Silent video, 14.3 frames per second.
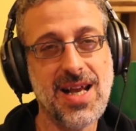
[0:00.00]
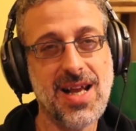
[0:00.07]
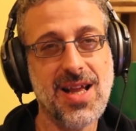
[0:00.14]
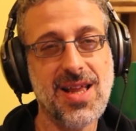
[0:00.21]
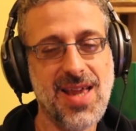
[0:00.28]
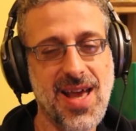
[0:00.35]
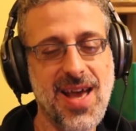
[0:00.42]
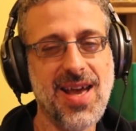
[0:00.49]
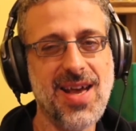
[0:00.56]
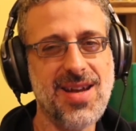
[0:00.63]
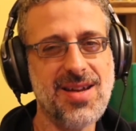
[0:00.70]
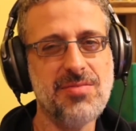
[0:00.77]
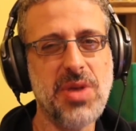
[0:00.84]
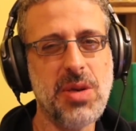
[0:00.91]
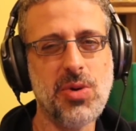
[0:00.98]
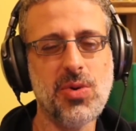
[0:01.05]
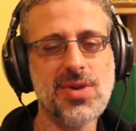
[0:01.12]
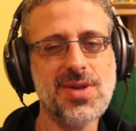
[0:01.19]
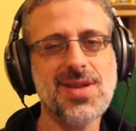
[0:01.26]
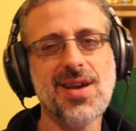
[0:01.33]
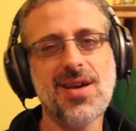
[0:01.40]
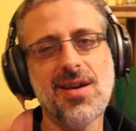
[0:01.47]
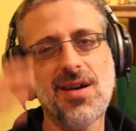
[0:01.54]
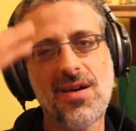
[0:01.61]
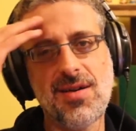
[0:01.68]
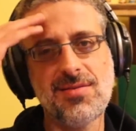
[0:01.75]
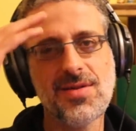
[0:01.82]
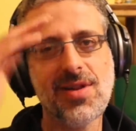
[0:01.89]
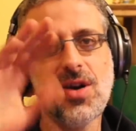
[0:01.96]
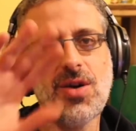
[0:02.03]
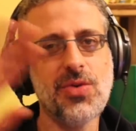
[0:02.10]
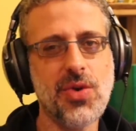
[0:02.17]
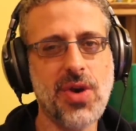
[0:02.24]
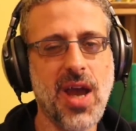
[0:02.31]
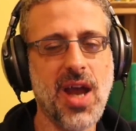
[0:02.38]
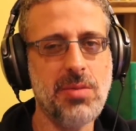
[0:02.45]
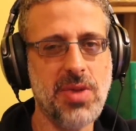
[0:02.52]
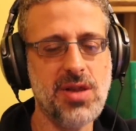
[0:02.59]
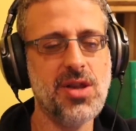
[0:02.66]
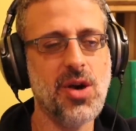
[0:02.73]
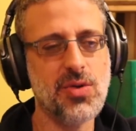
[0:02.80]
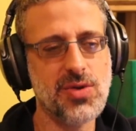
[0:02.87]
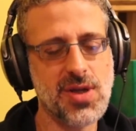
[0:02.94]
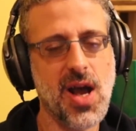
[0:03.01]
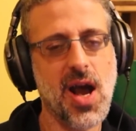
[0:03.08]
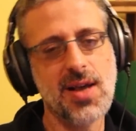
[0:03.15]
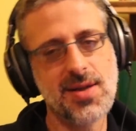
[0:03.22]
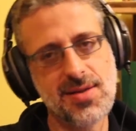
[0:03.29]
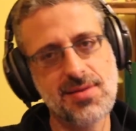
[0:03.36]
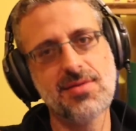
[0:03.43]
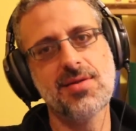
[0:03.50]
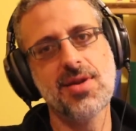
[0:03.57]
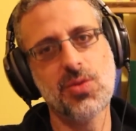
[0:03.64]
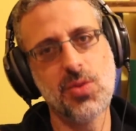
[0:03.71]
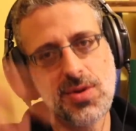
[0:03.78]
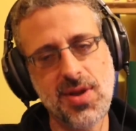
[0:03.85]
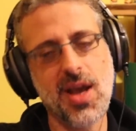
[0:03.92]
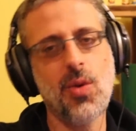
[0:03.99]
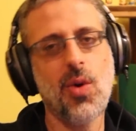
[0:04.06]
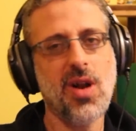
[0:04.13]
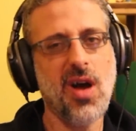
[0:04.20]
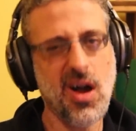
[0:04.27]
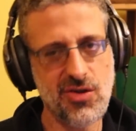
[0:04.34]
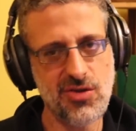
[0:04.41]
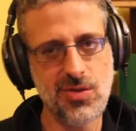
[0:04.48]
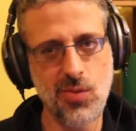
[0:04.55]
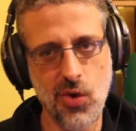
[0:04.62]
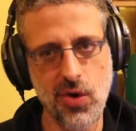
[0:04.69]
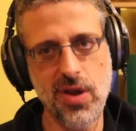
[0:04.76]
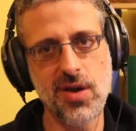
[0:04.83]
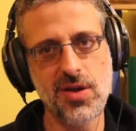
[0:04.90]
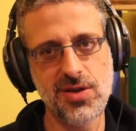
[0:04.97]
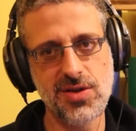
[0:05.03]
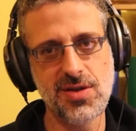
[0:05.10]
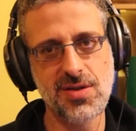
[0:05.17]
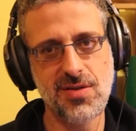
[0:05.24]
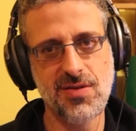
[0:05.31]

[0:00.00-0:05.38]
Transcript: then people will say, oh, no, you can't beat those guys. It will take 100 more years for